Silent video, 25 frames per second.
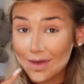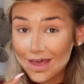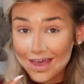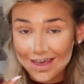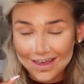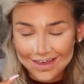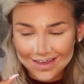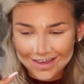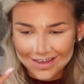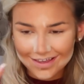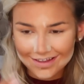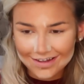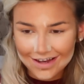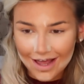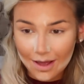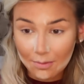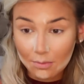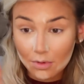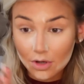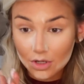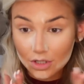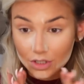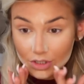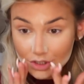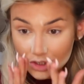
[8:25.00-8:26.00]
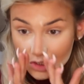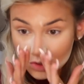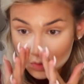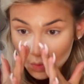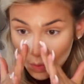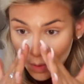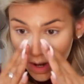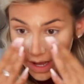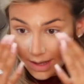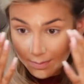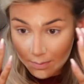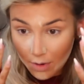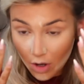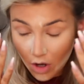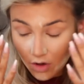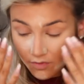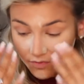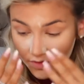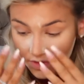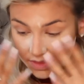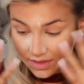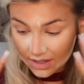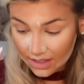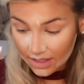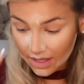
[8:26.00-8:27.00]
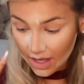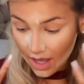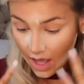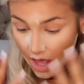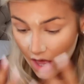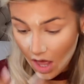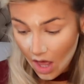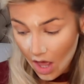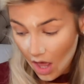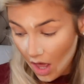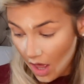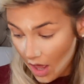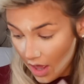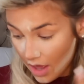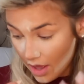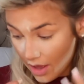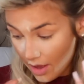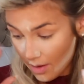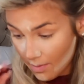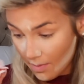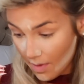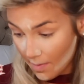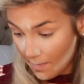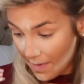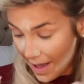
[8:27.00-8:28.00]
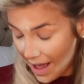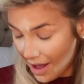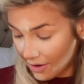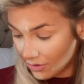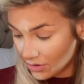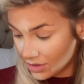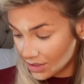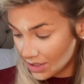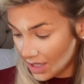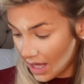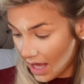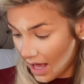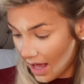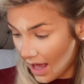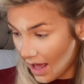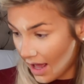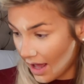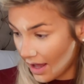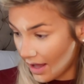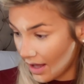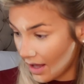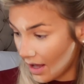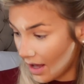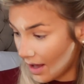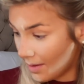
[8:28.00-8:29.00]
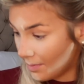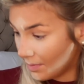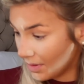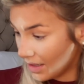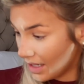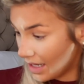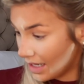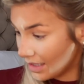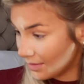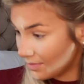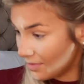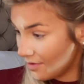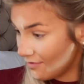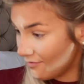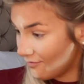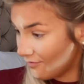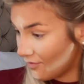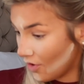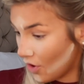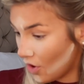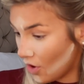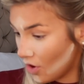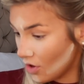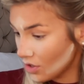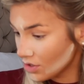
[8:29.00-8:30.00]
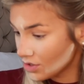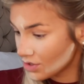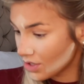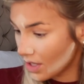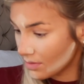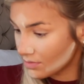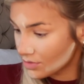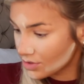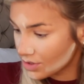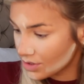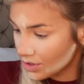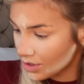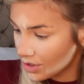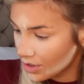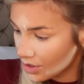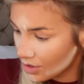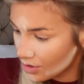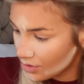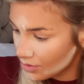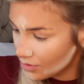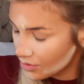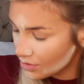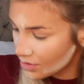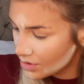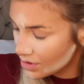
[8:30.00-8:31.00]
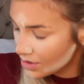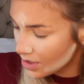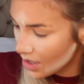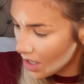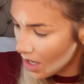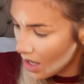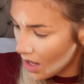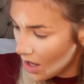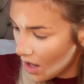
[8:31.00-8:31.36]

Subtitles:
baking, I'm gonna just wipe off the powder that I applied before. So I'm just gonna use